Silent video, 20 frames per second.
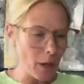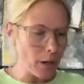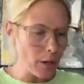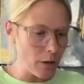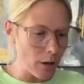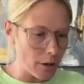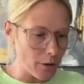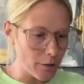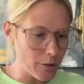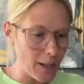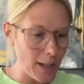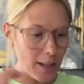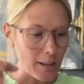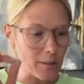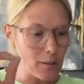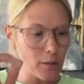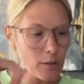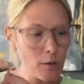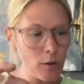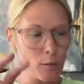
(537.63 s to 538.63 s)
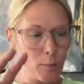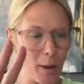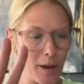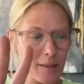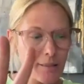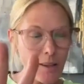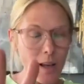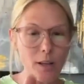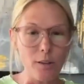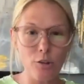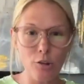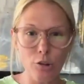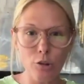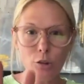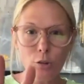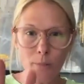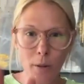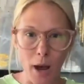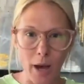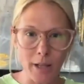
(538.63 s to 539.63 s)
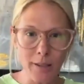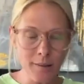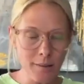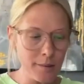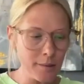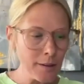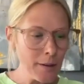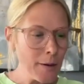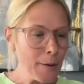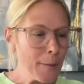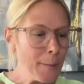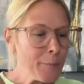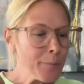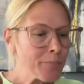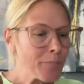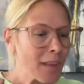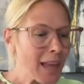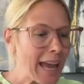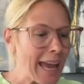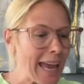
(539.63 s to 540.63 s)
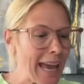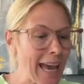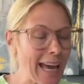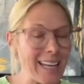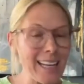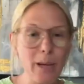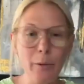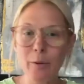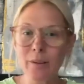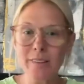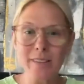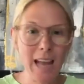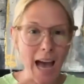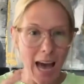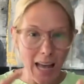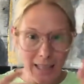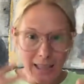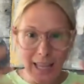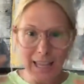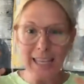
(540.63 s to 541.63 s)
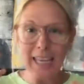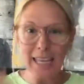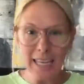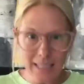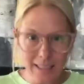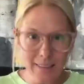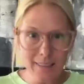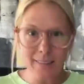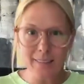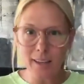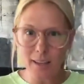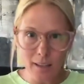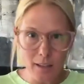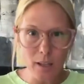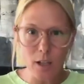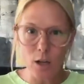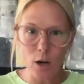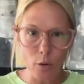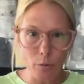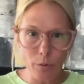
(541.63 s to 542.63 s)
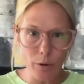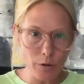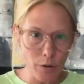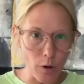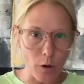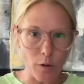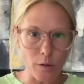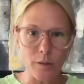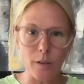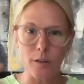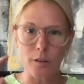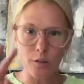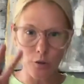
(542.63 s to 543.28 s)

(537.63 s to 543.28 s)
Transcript: So I want you to understand this. So this was based on 2 months, and it was not like instant, results.